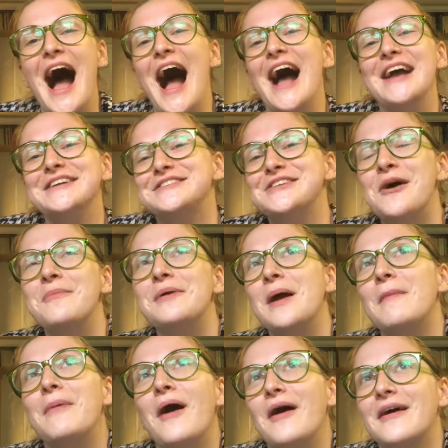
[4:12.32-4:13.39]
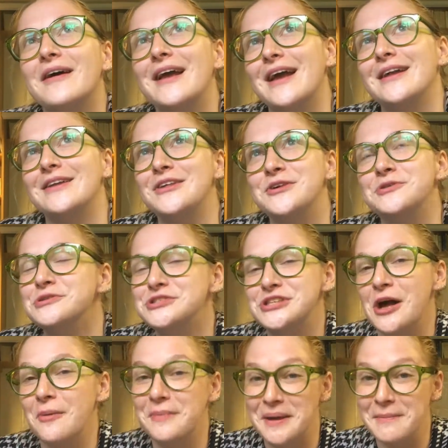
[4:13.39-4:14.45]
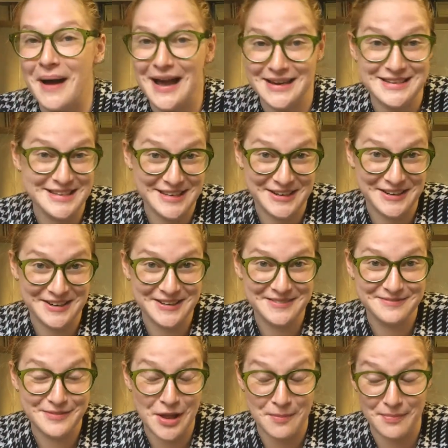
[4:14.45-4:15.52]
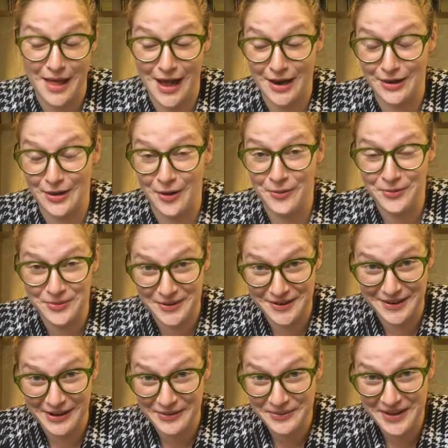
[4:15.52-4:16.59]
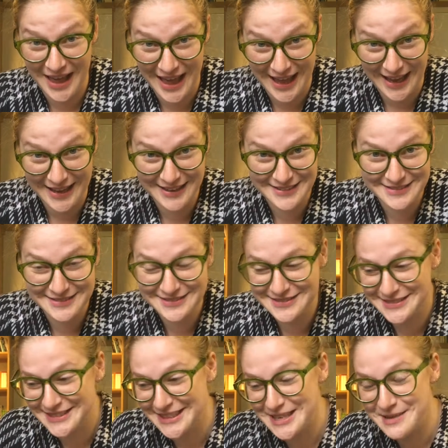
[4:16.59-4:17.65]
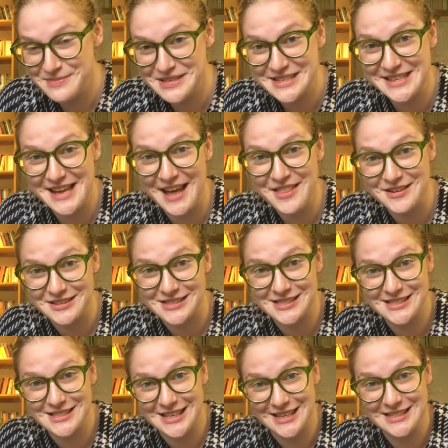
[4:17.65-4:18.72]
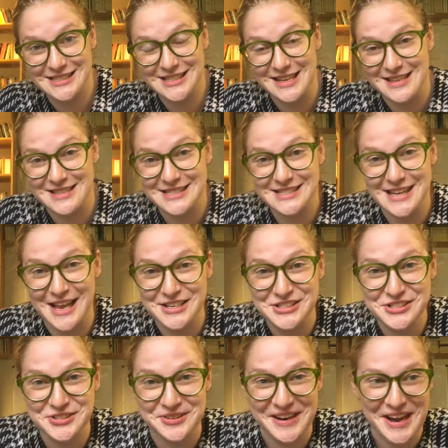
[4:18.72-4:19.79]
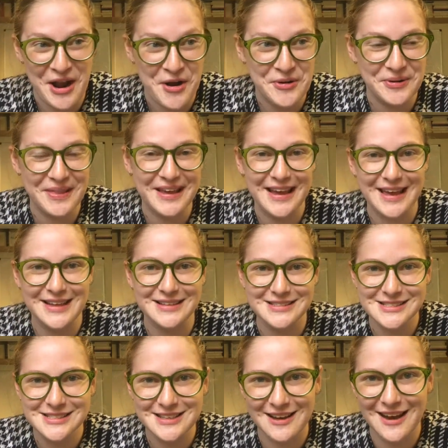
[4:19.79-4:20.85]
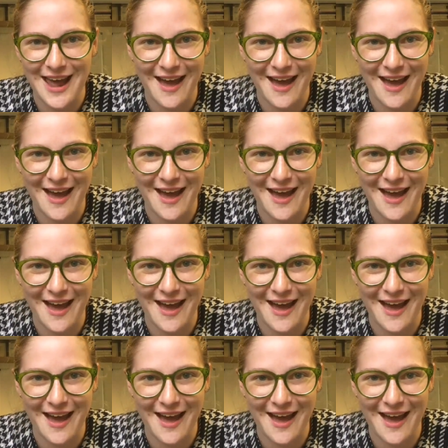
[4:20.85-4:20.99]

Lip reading: "I shall be a park and you shall be my dear." I'm like, Lord, okay. Keep it together, 16th century hooligans, good